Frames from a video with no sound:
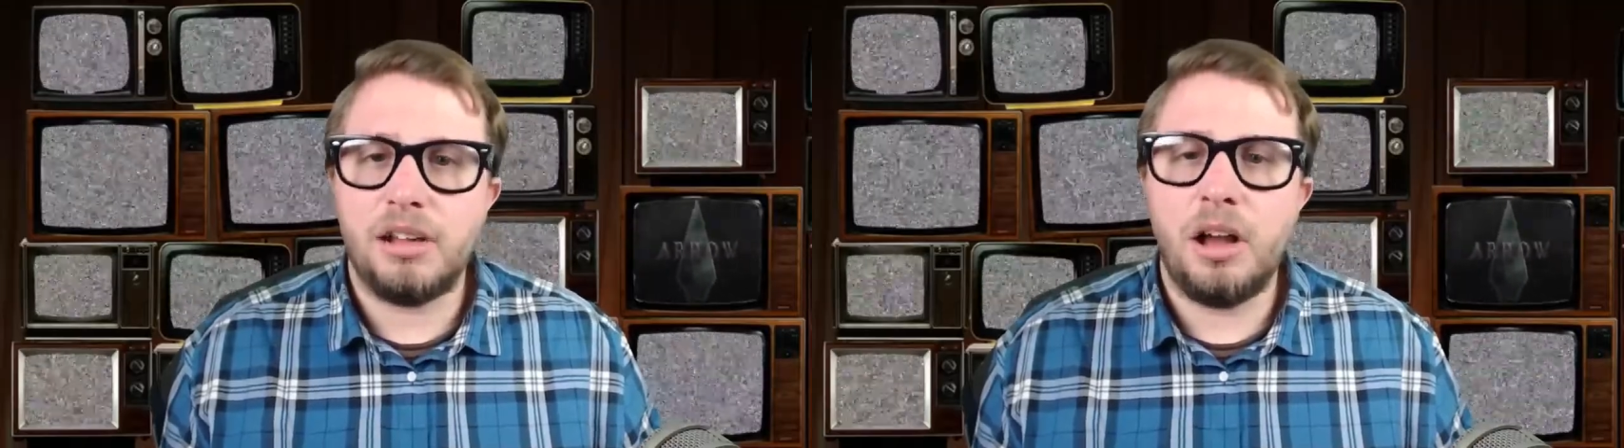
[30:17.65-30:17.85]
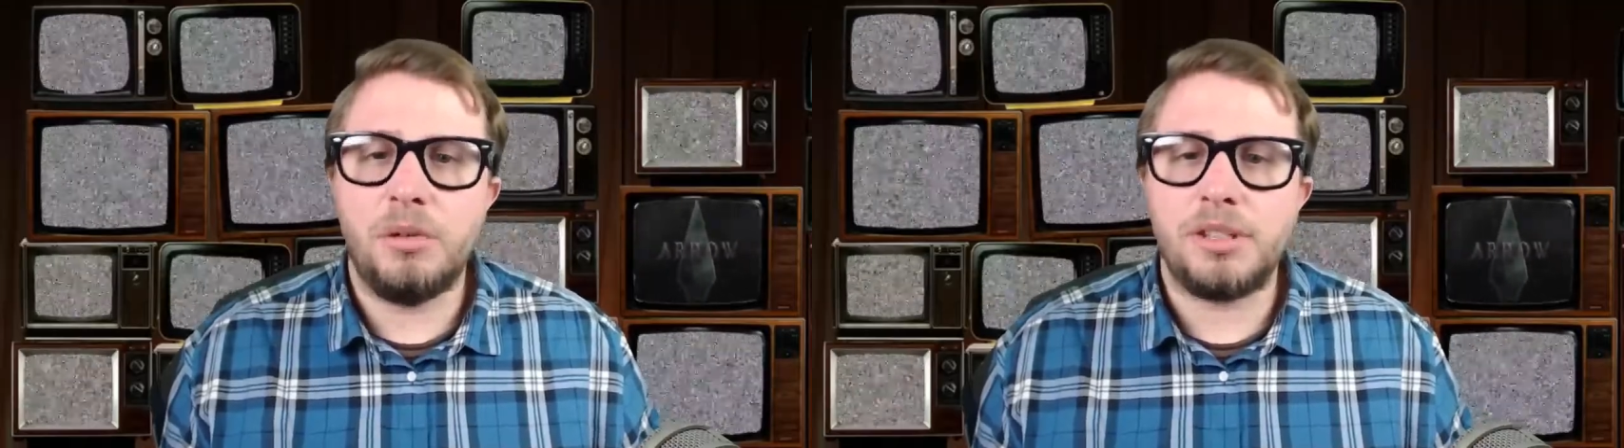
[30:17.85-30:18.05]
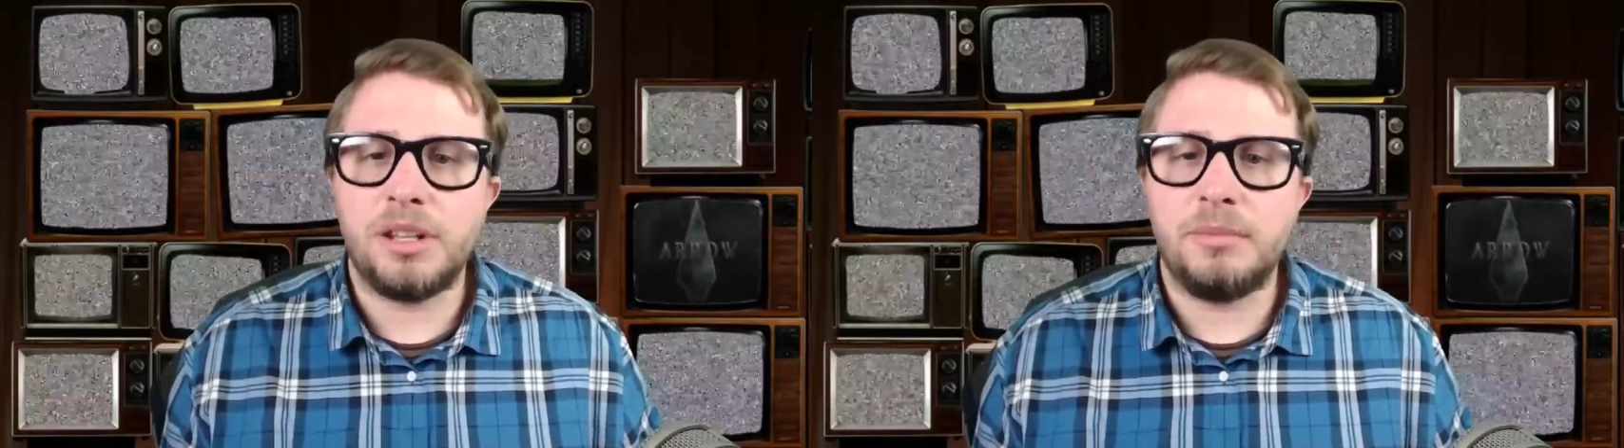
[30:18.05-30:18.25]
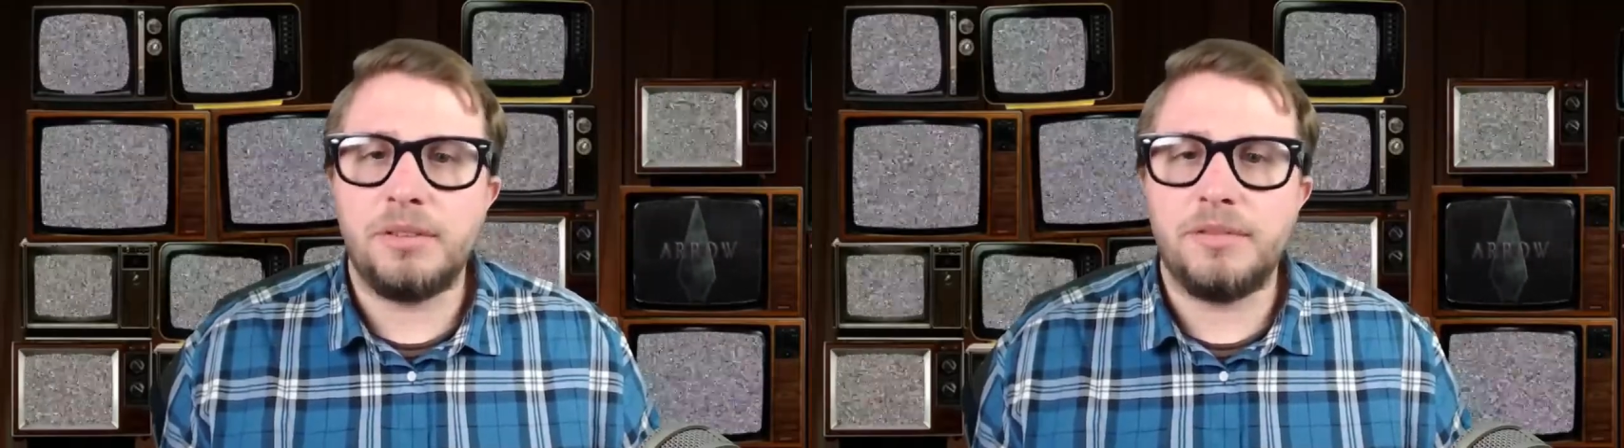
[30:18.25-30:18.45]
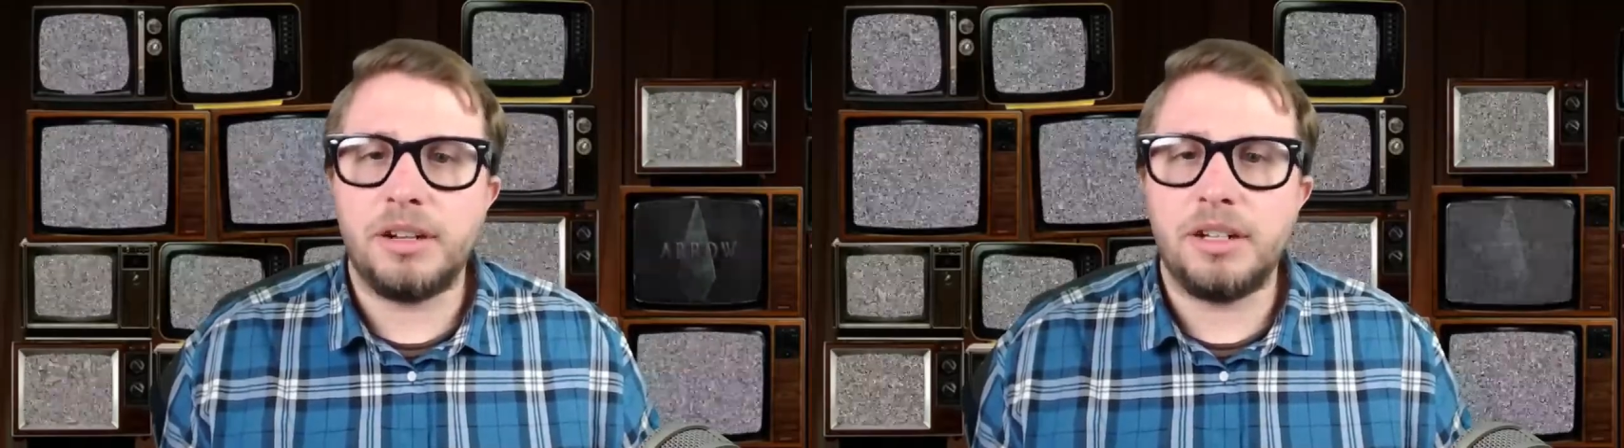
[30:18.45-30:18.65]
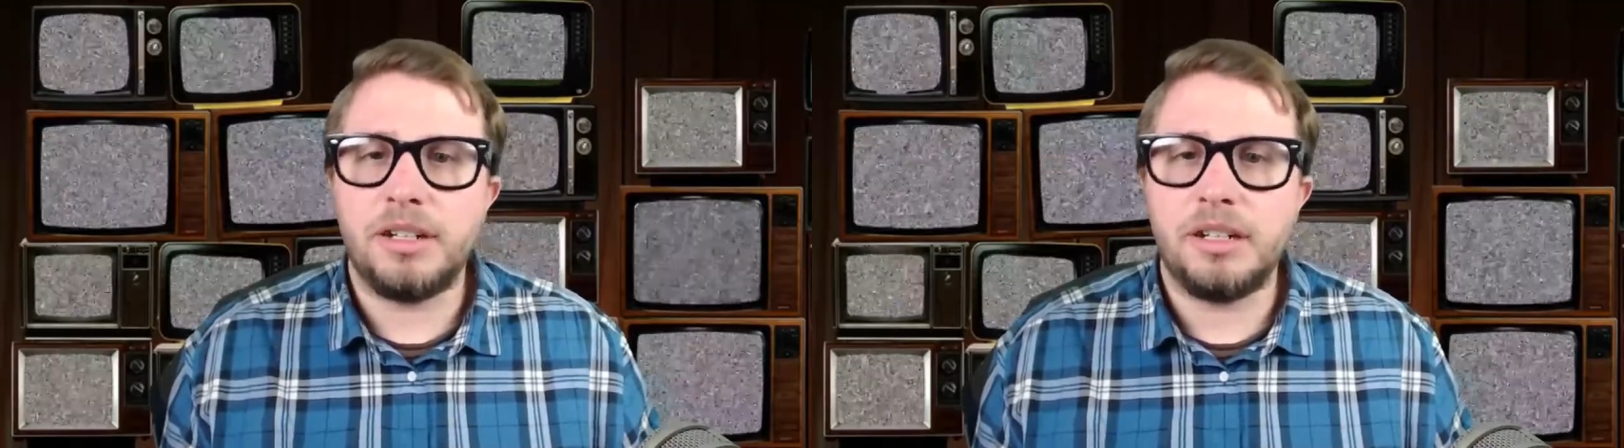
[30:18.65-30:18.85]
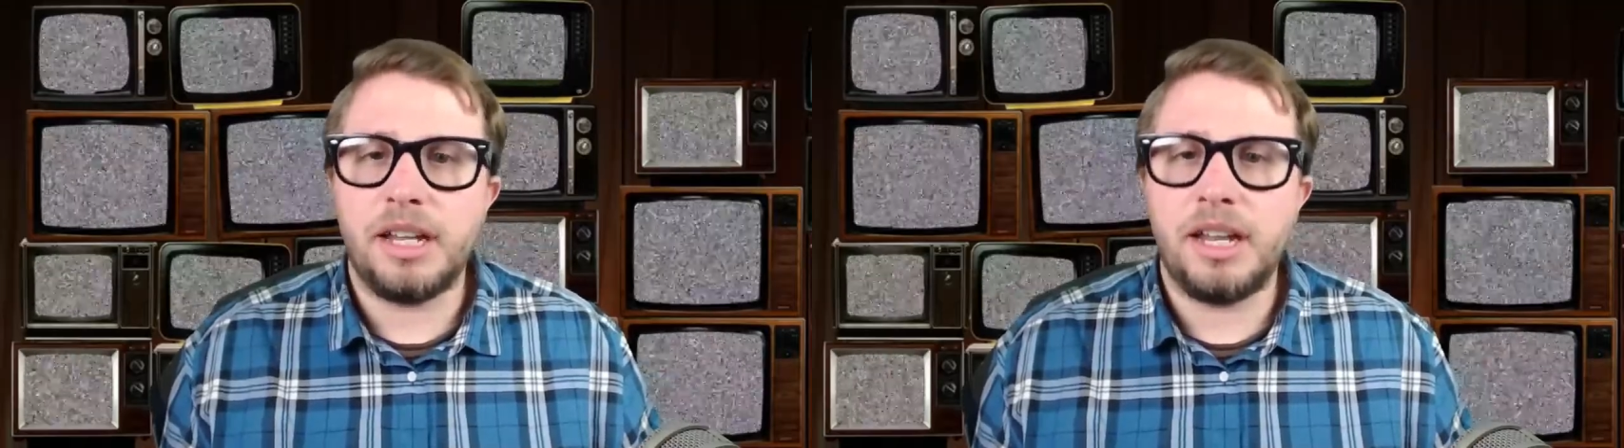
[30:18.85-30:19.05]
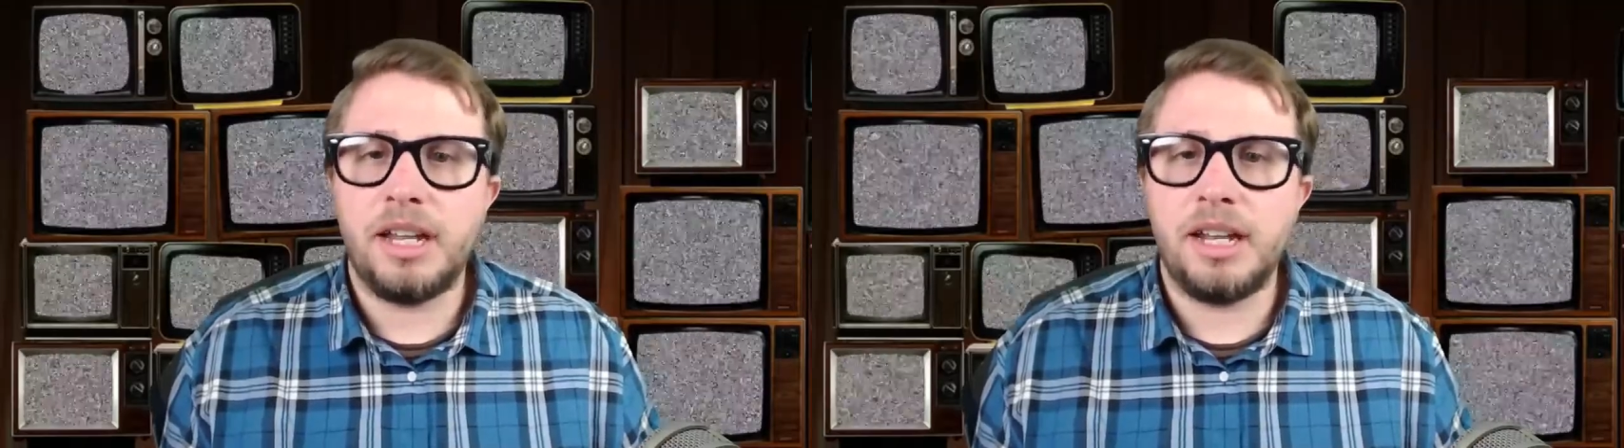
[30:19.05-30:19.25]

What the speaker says: Oh, it's going to be fun. It